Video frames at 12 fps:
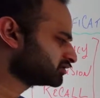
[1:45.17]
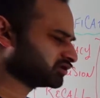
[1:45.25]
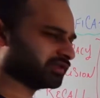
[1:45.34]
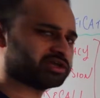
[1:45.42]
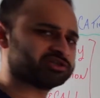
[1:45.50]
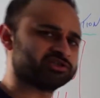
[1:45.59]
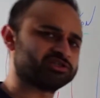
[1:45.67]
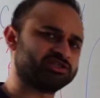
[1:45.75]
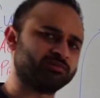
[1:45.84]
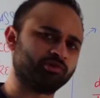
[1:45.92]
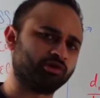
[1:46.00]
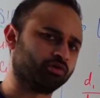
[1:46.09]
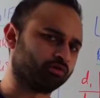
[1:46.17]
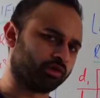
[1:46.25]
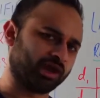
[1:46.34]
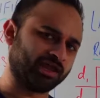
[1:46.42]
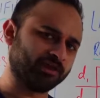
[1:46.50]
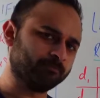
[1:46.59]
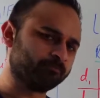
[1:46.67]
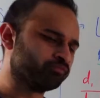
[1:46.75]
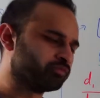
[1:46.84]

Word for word: so that doesn't seem great.